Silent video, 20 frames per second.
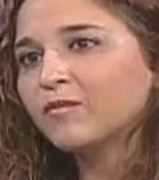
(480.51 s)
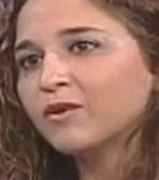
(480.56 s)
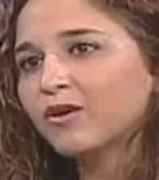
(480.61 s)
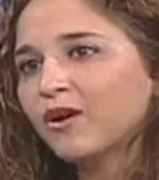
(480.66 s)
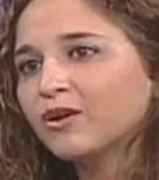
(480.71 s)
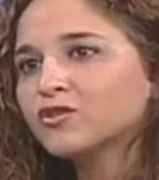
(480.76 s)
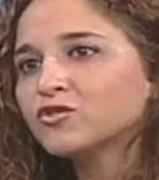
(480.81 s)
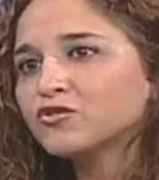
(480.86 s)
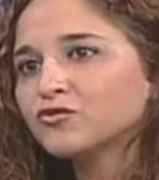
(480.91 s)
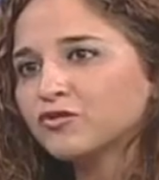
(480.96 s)

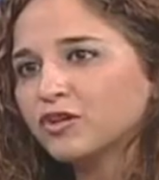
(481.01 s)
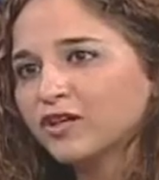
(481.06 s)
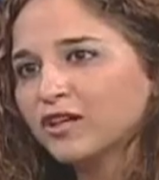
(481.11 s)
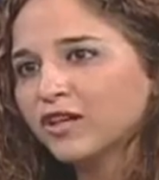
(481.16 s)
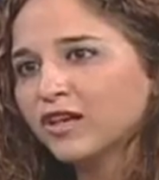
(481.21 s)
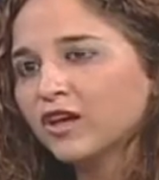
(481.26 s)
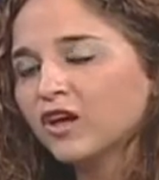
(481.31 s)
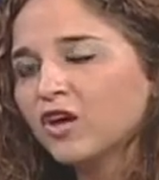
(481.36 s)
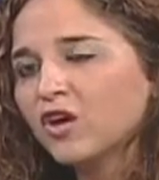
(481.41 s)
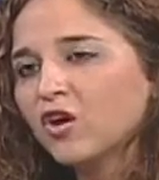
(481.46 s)
beyond
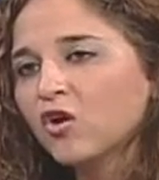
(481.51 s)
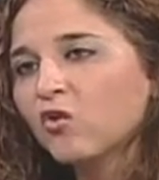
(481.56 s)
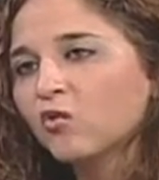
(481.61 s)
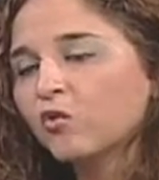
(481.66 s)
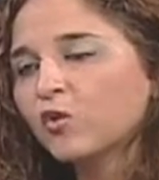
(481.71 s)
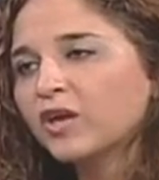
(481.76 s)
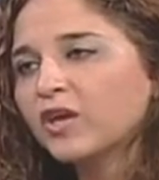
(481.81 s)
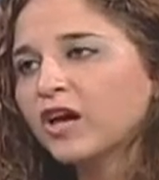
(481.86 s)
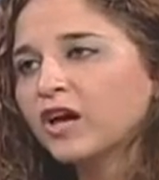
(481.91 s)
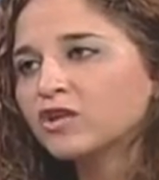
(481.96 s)
treating,
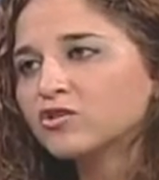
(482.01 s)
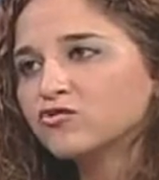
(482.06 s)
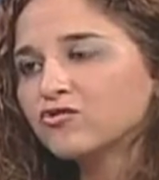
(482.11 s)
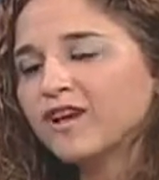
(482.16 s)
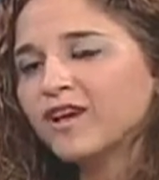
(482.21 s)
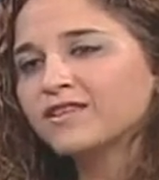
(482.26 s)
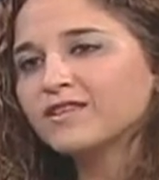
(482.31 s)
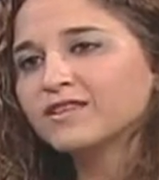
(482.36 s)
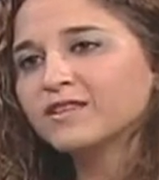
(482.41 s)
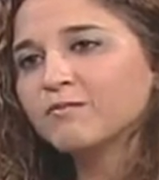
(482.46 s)
we
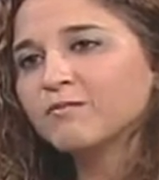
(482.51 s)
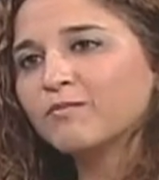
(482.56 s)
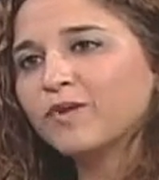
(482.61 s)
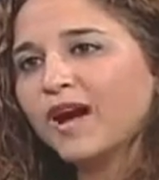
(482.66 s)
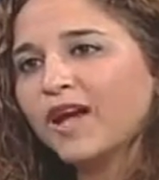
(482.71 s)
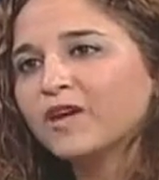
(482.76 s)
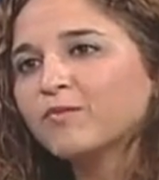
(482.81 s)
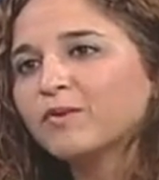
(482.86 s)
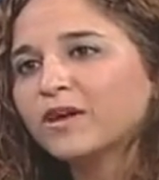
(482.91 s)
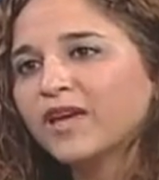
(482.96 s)
address the
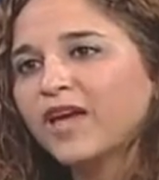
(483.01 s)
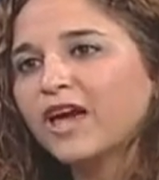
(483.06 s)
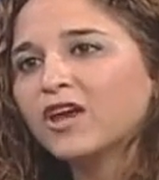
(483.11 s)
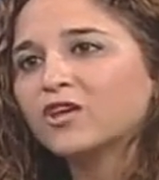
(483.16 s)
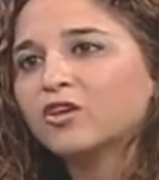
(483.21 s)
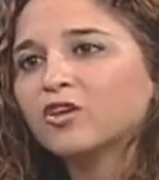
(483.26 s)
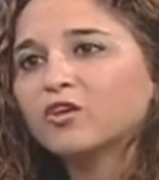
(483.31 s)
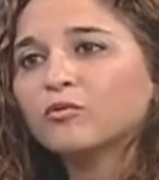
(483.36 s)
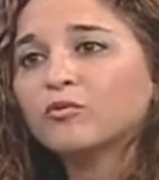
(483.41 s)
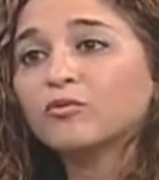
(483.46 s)

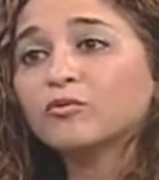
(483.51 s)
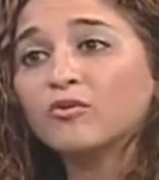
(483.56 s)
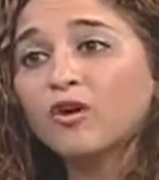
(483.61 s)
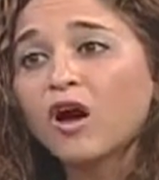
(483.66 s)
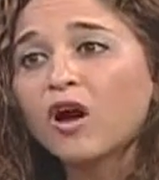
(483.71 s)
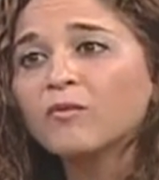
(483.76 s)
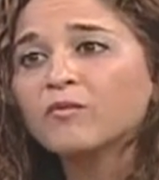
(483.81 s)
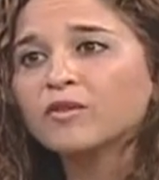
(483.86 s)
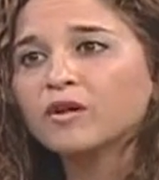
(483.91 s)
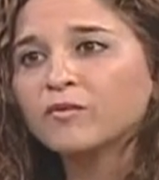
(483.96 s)
biomechanical
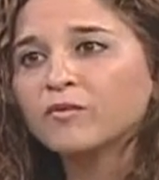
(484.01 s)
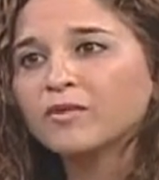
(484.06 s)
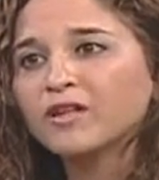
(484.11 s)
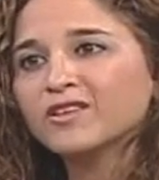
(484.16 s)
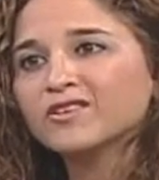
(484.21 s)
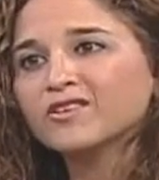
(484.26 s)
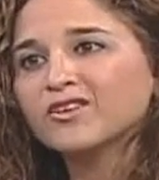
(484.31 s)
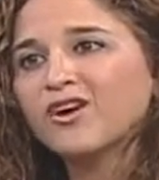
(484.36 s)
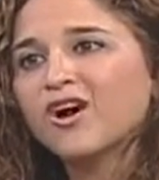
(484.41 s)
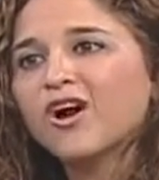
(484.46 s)
problem
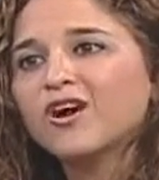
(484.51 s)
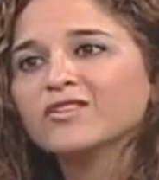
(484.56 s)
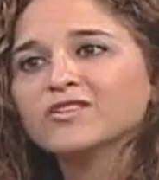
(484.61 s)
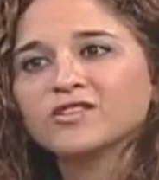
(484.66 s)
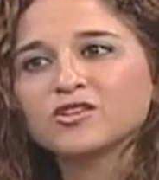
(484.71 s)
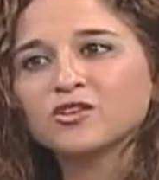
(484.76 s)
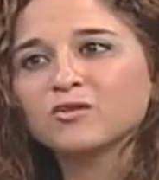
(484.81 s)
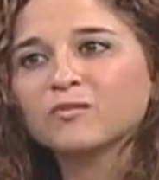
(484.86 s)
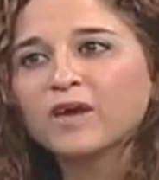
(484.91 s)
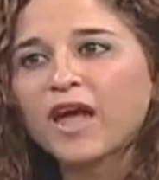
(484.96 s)
that's
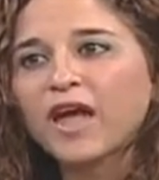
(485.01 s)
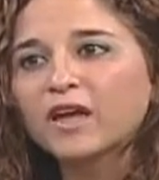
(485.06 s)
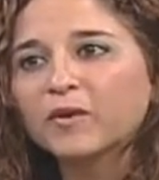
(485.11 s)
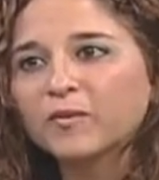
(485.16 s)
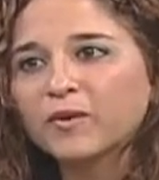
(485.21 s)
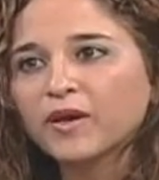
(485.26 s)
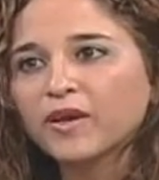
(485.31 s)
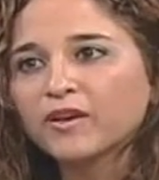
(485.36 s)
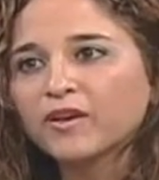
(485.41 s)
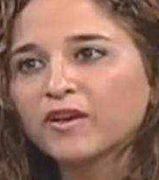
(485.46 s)
causing your back
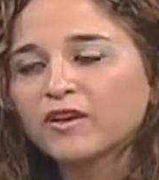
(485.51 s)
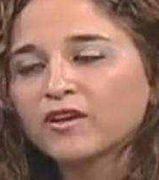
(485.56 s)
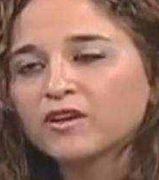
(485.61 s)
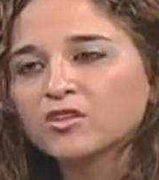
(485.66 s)
pain.